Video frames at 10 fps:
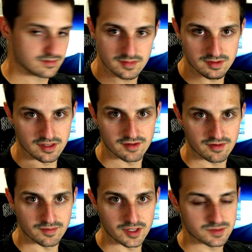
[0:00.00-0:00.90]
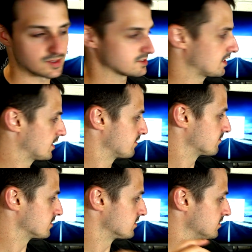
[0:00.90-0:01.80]
in the different benchmarks. I
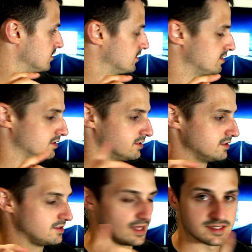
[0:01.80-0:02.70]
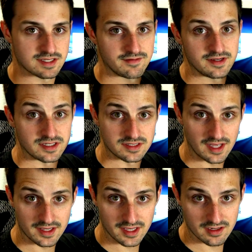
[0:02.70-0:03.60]
have the 970 as a
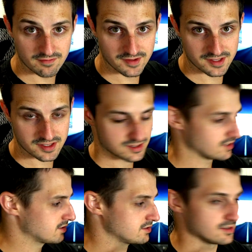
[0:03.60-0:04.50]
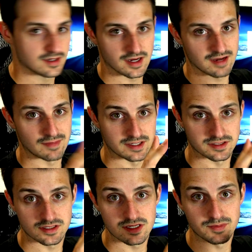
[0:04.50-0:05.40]
dedicated PhysX card. I have my
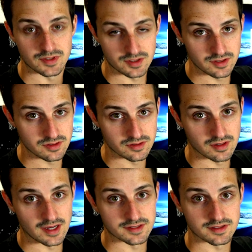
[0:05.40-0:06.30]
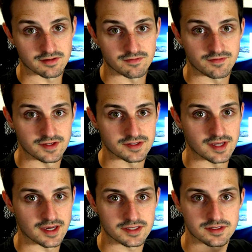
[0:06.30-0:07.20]
CPU as the
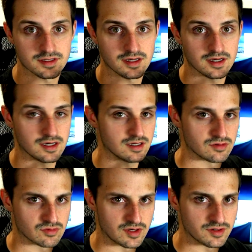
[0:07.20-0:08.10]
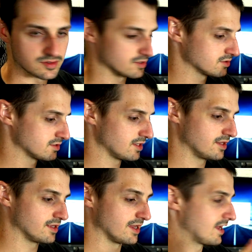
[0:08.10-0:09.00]
PhysX renderer,
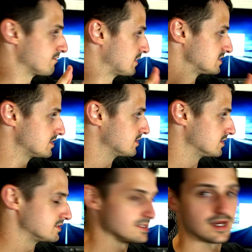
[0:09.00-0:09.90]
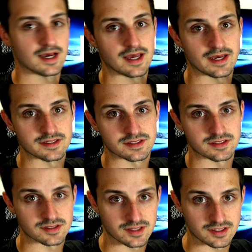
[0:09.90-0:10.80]
and then I have my 1080 Ti as the
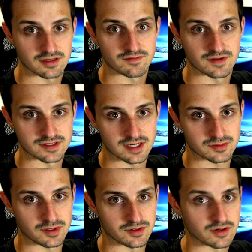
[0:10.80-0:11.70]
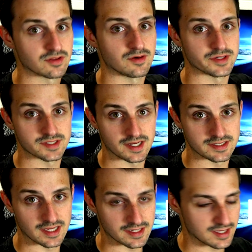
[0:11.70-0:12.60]
selected PhysX renderer, though it's not
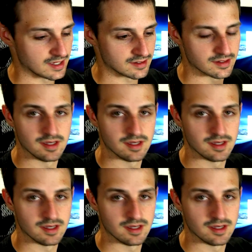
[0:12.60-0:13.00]
dedicated.